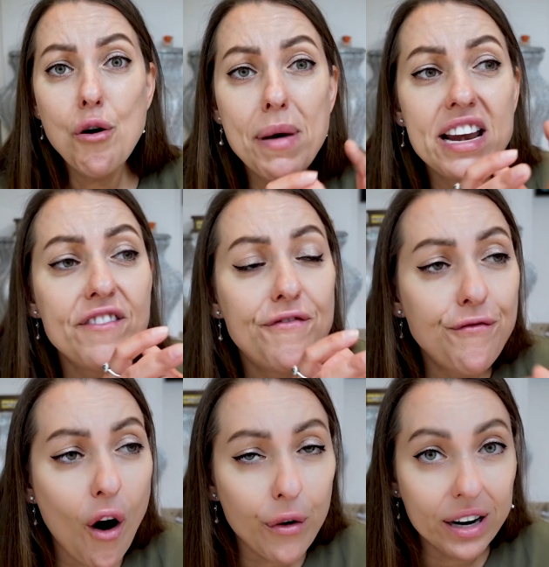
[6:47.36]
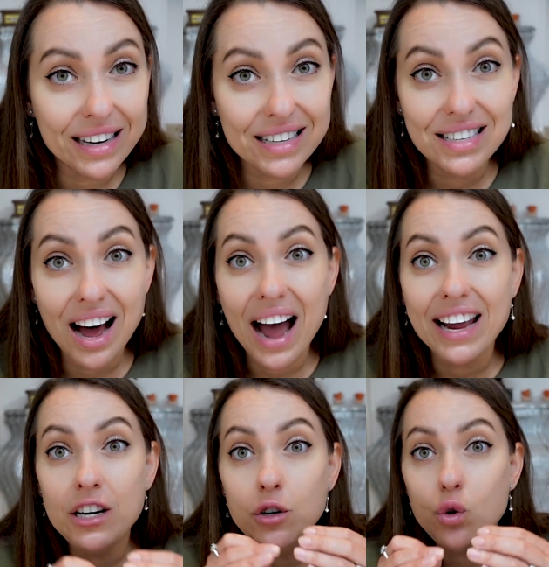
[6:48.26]
many foreigners are
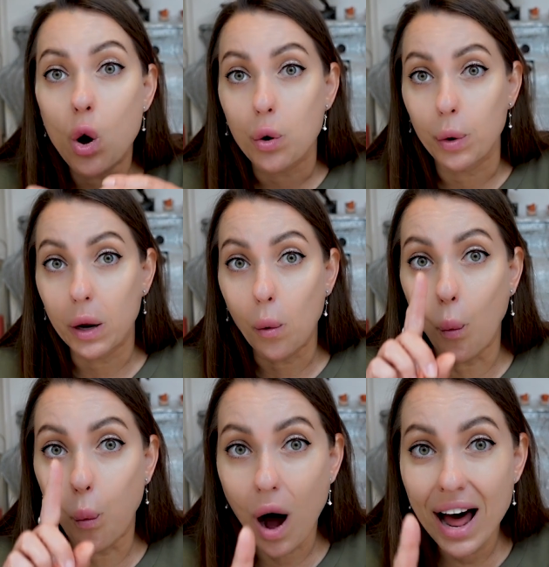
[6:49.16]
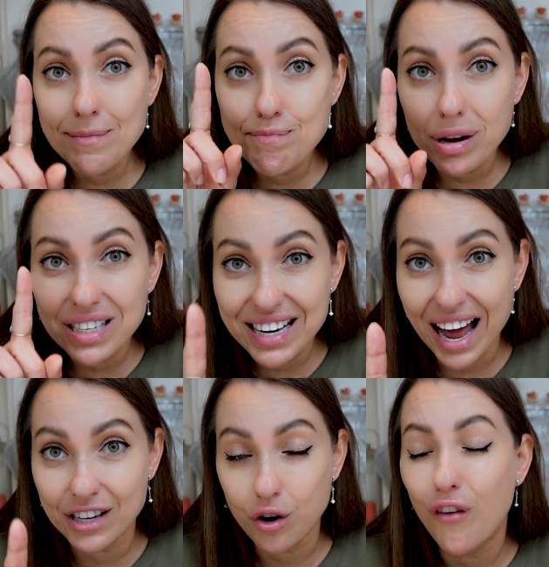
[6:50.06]
in Norway?
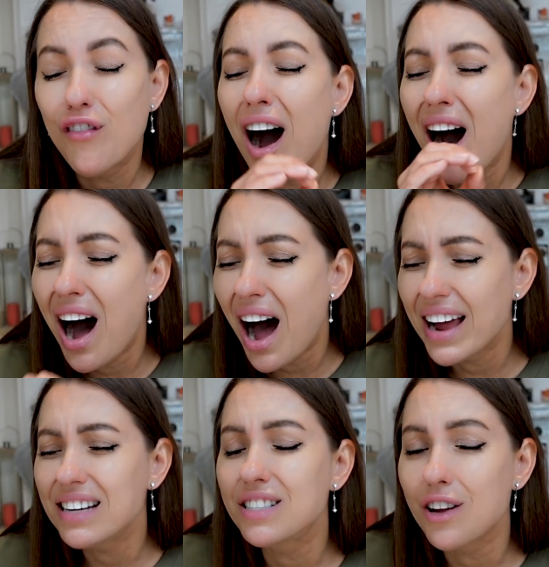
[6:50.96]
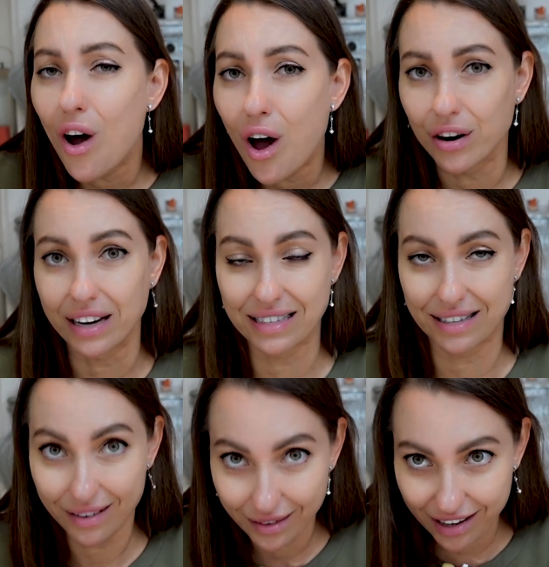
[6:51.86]
1% of highest earners
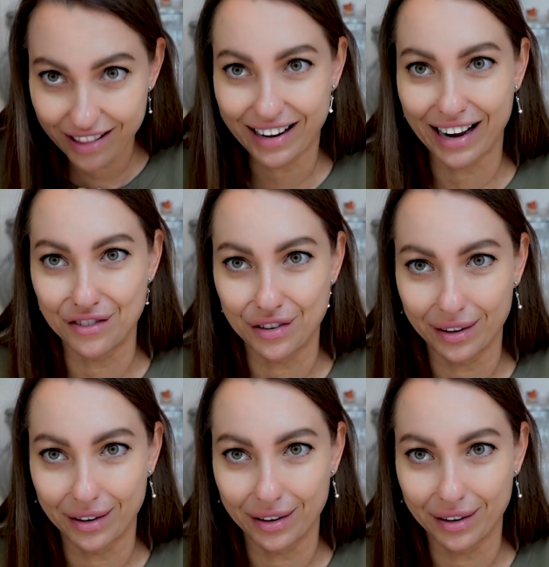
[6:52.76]
in the country.